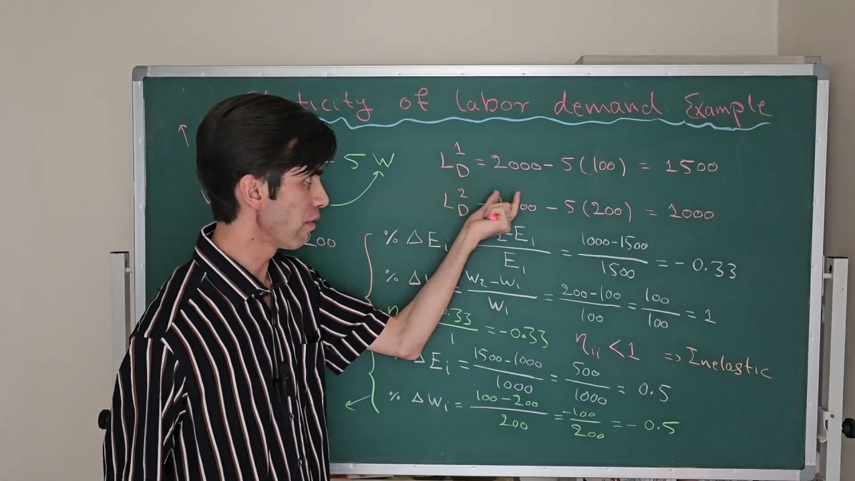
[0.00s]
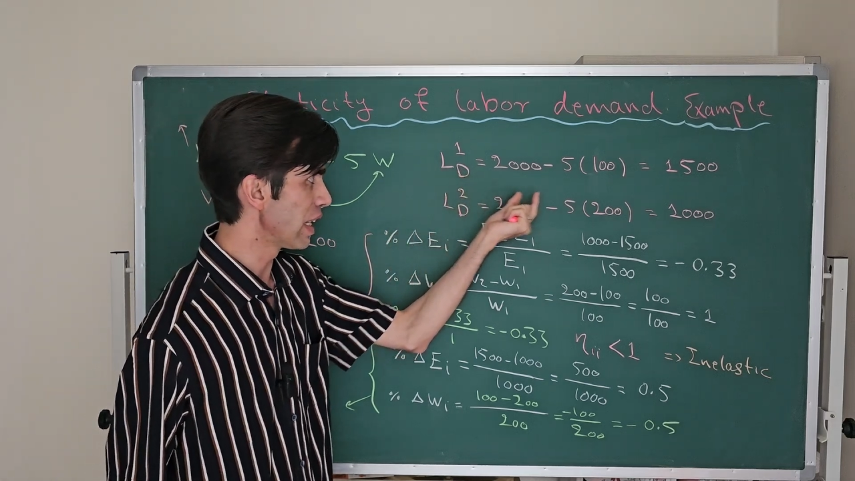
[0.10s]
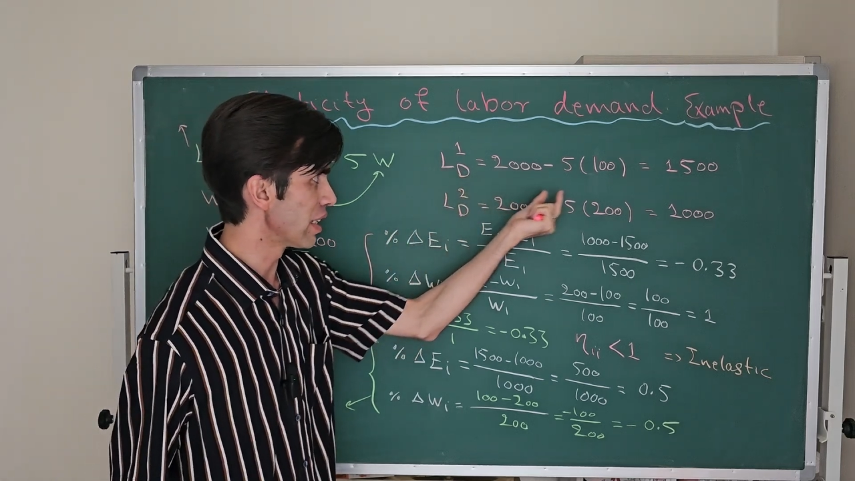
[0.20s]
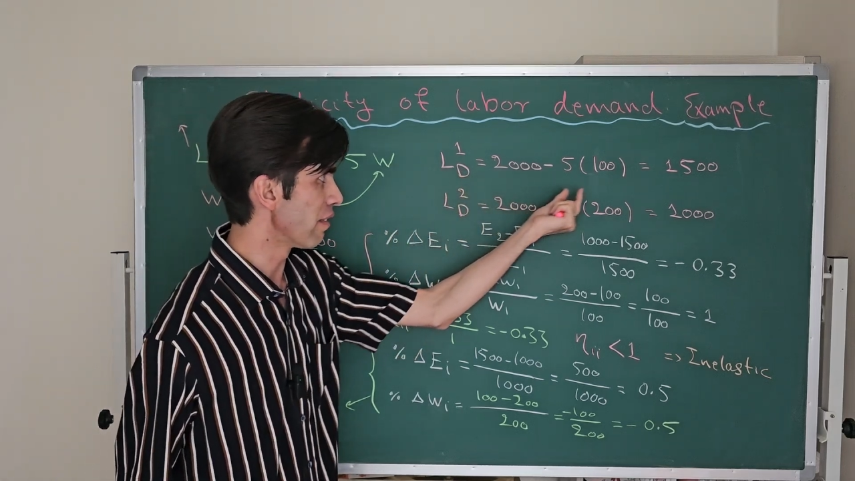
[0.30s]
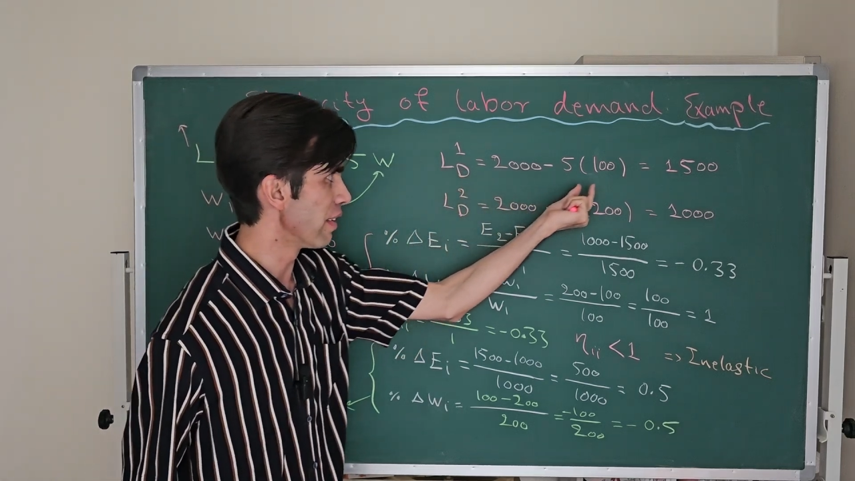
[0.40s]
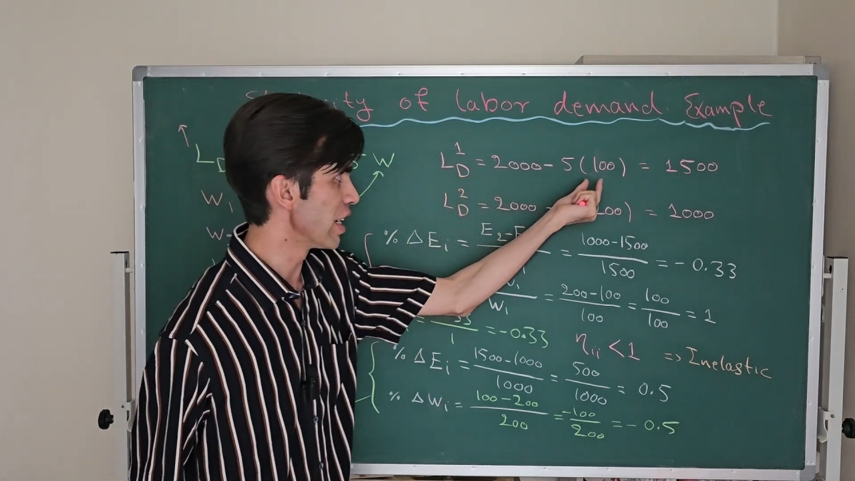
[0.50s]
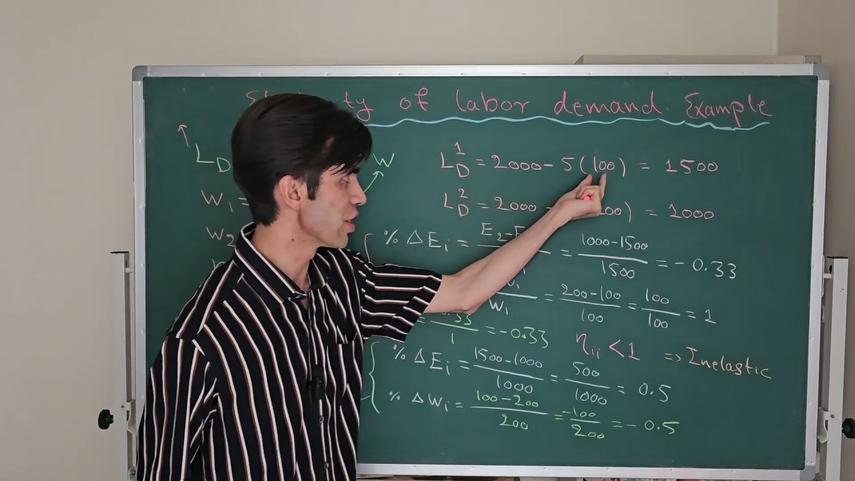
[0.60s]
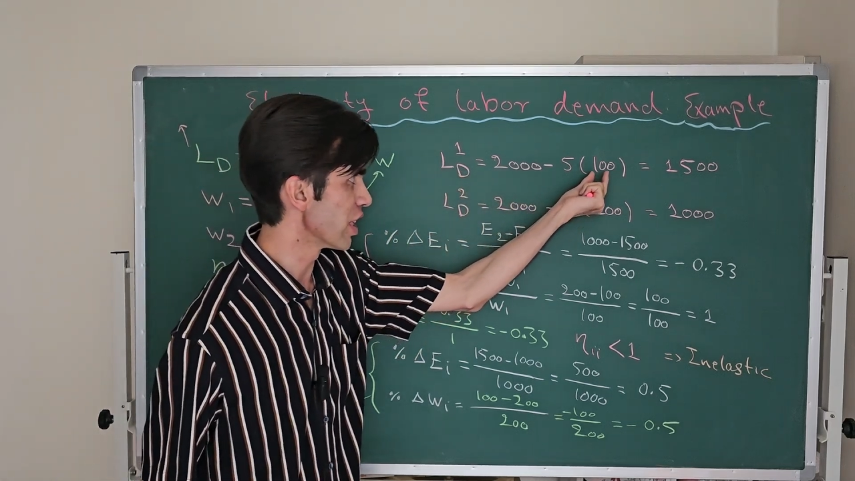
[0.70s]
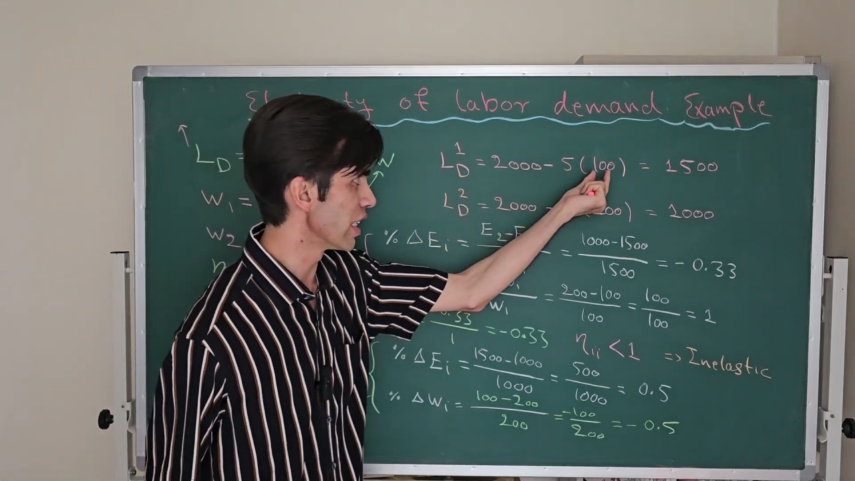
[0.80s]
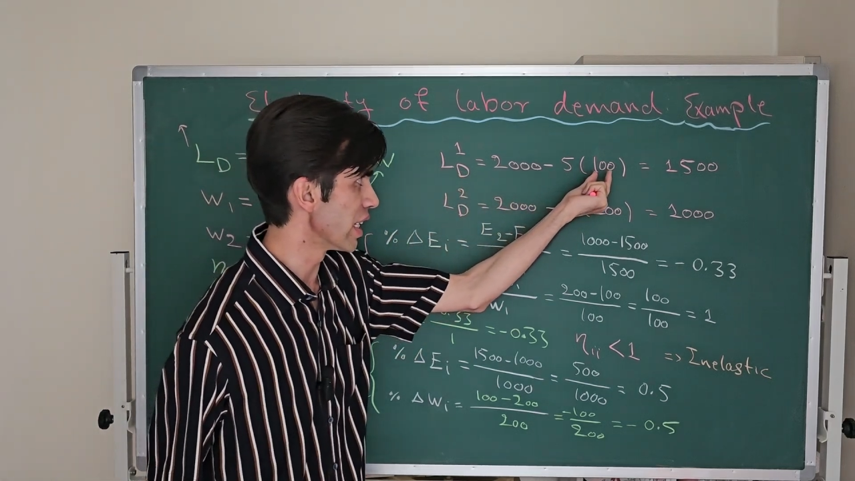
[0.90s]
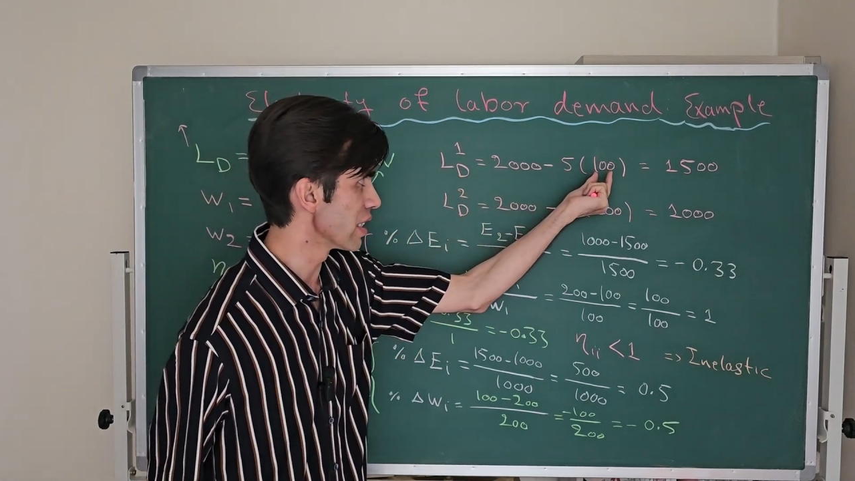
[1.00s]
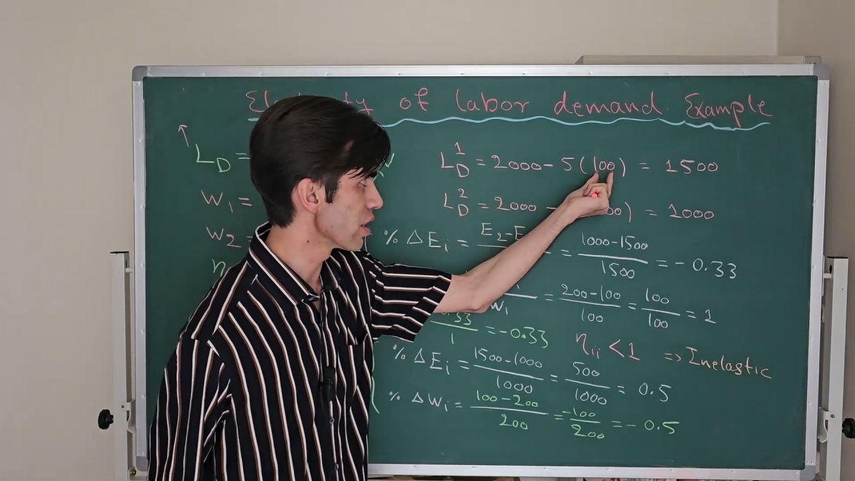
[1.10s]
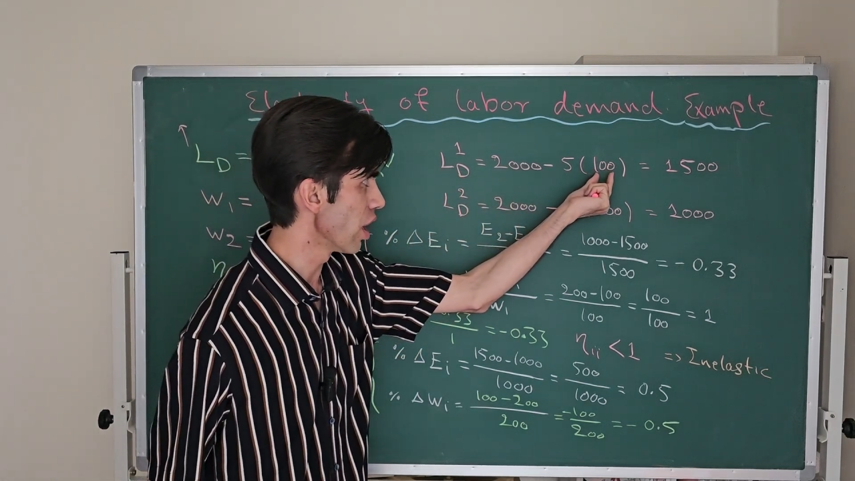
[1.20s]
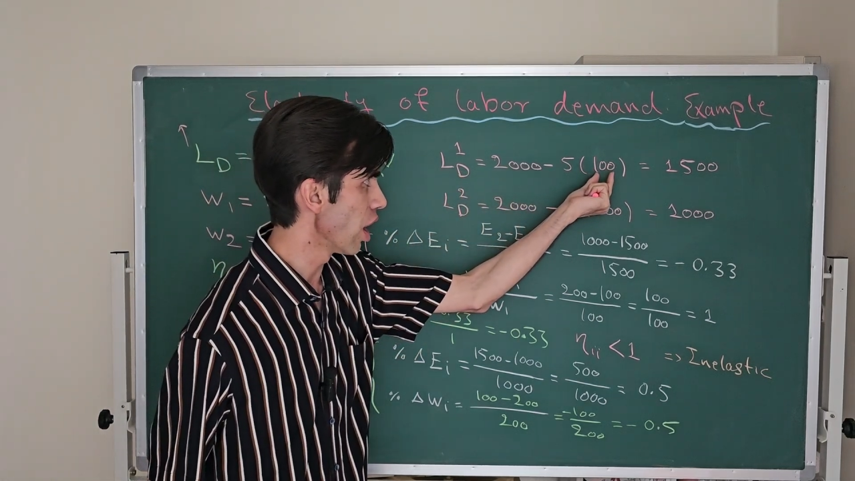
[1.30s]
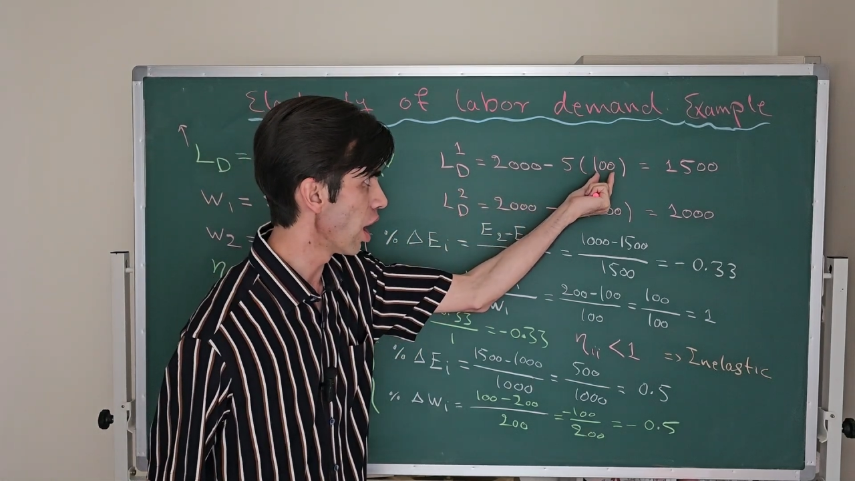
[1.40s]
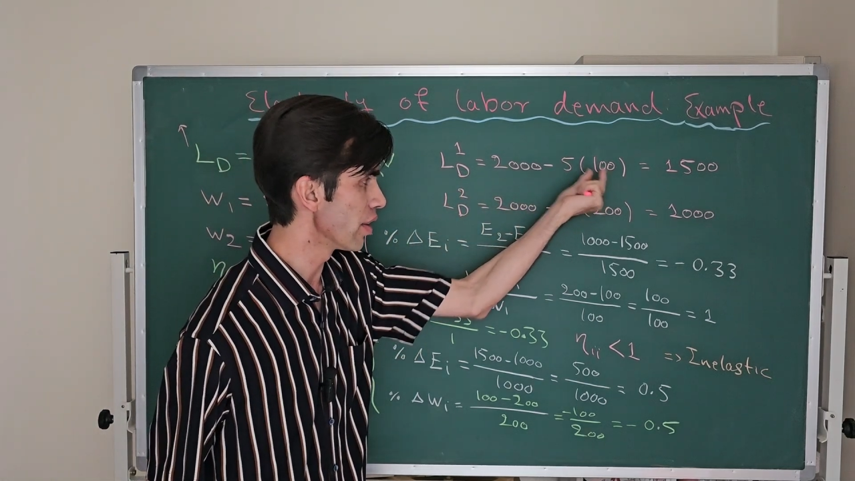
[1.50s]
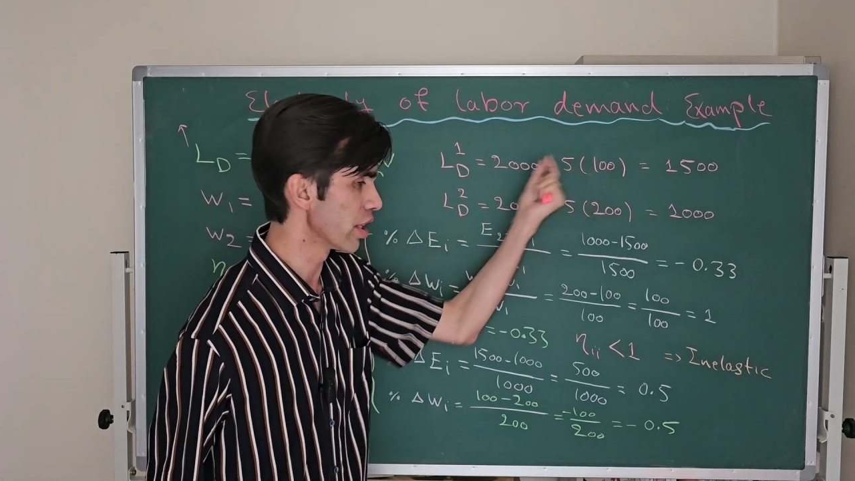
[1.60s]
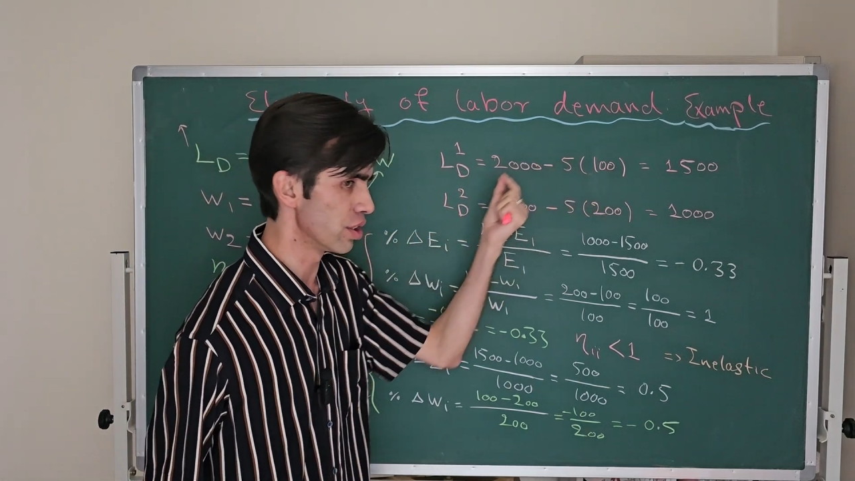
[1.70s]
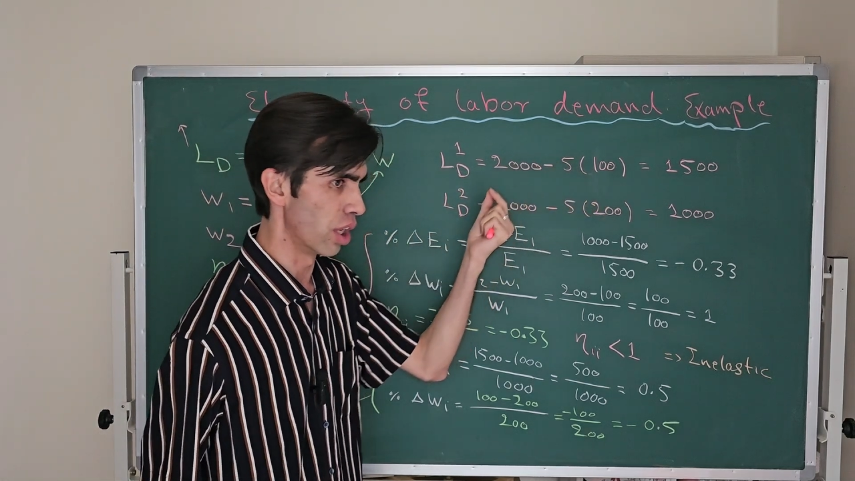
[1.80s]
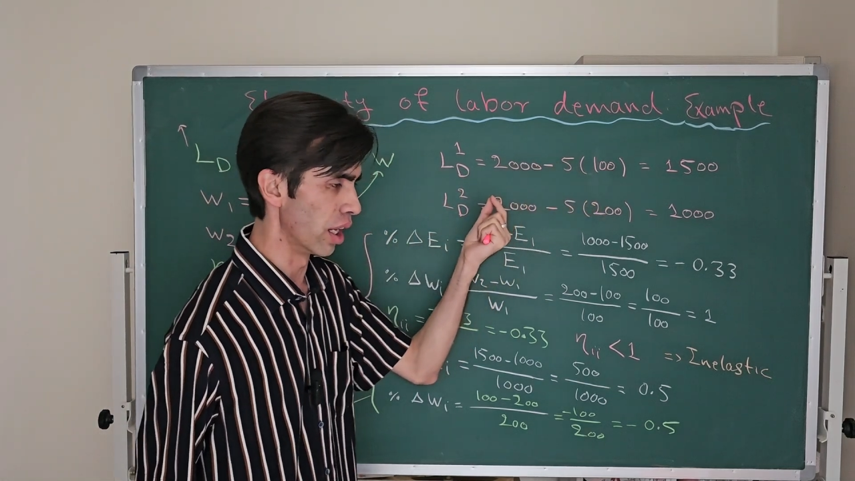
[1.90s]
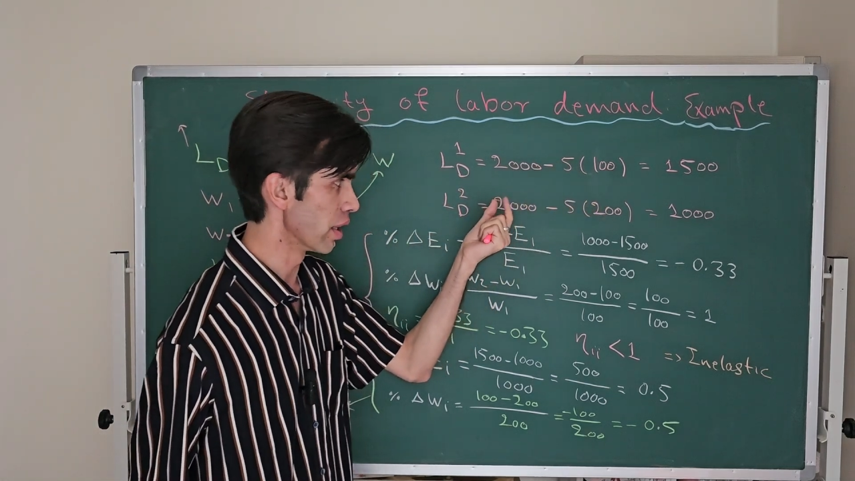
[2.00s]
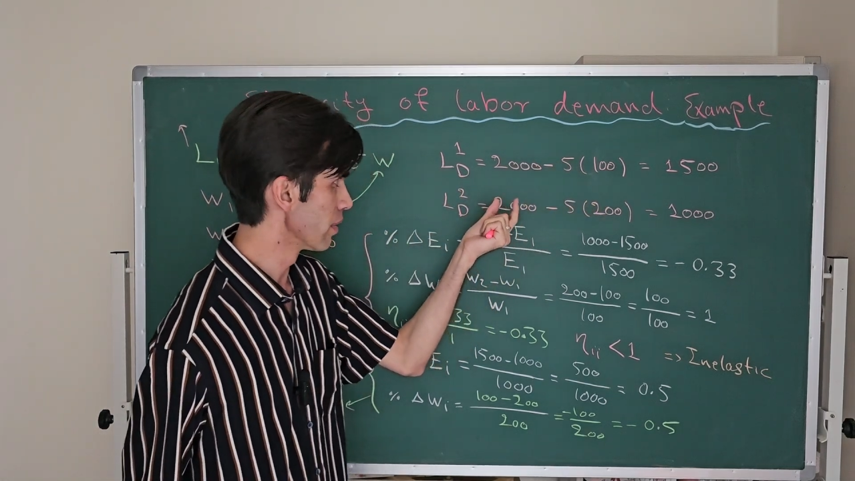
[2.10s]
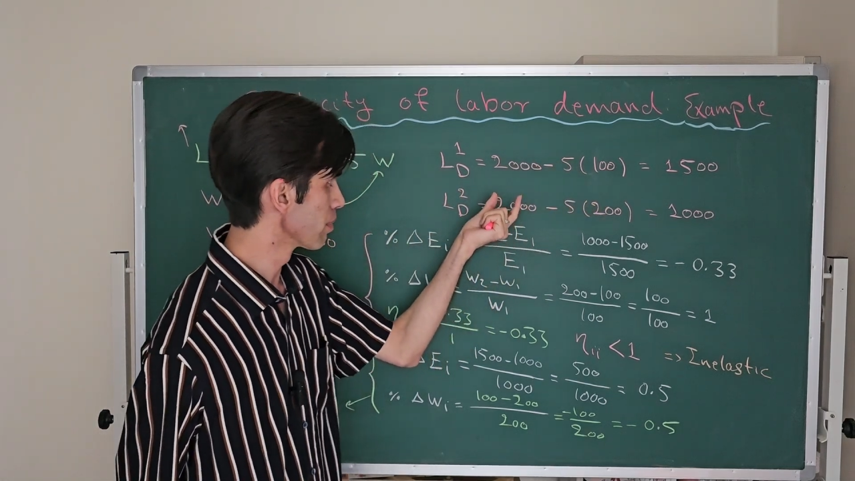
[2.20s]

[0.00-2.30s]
when the wage rate is $100.